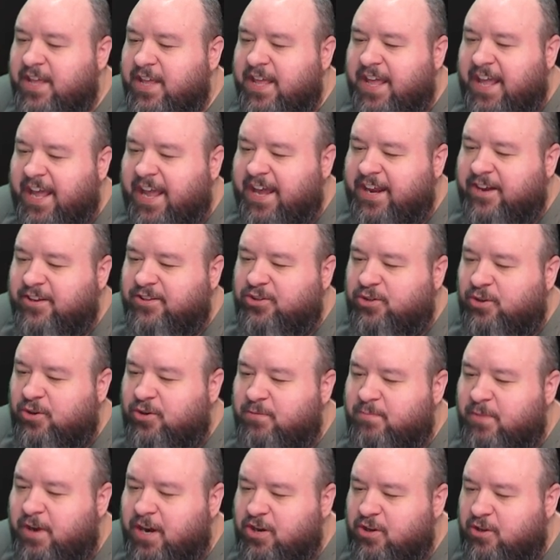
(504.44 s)
And a
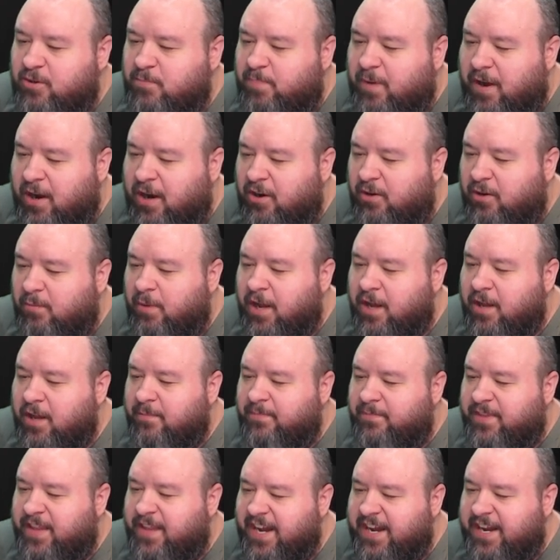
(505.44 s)
Turnbuckle Power
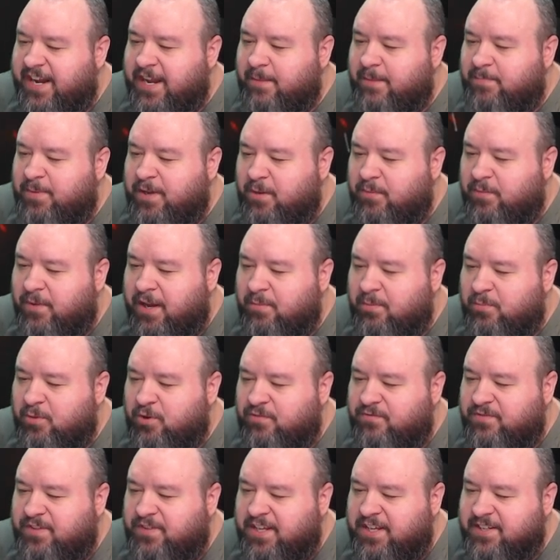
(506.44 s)
Bomb, 9 MP red
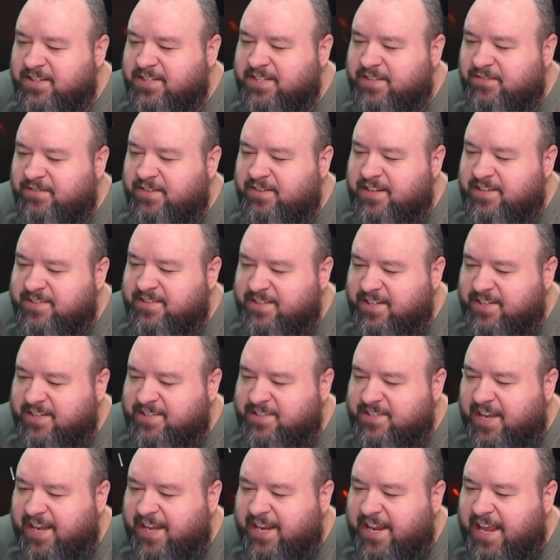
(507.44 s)
move, deals
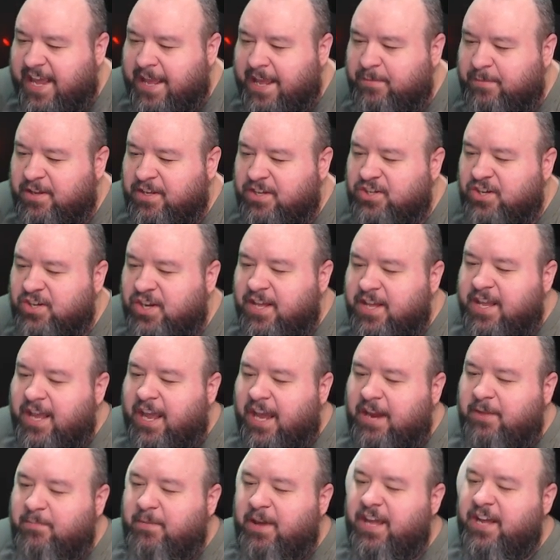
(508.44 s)
76k damage,
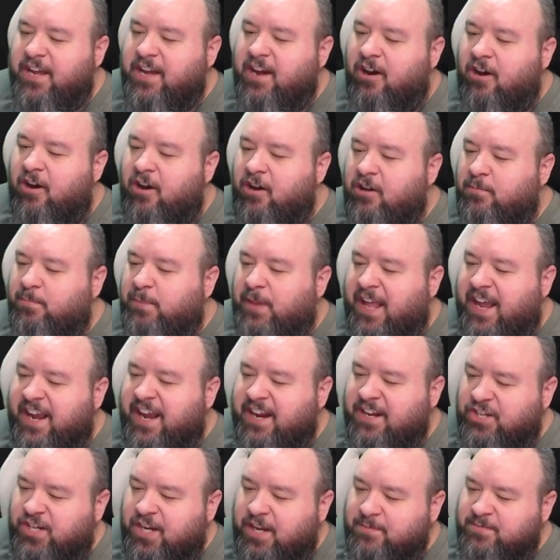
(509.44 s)
and make all
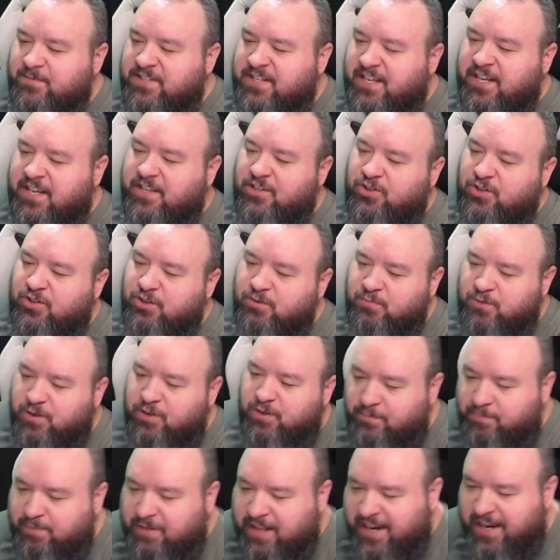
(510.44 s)
black gems into
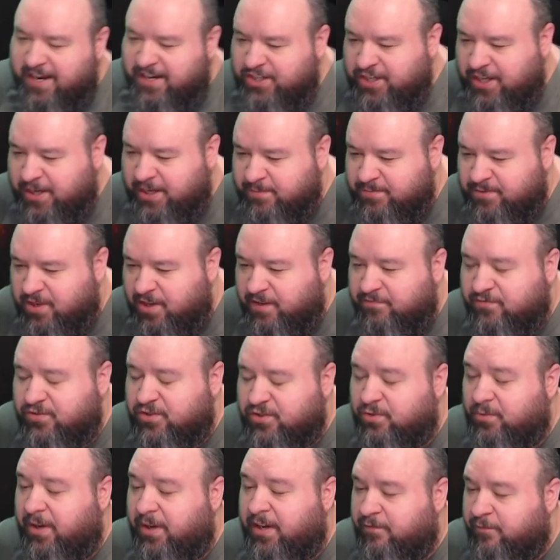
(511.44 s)
multiplied gems of
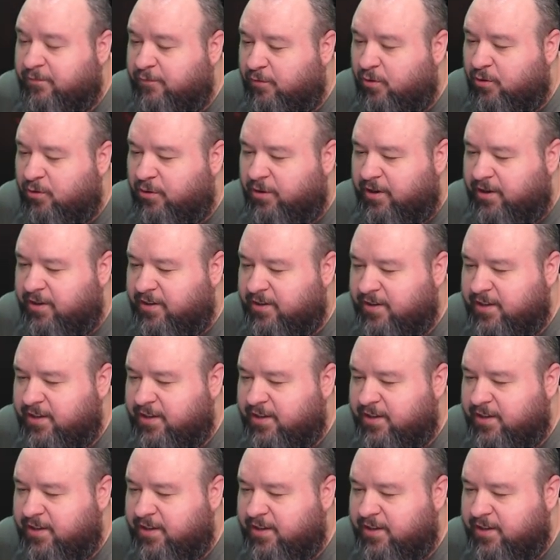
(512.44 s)
Strength 4.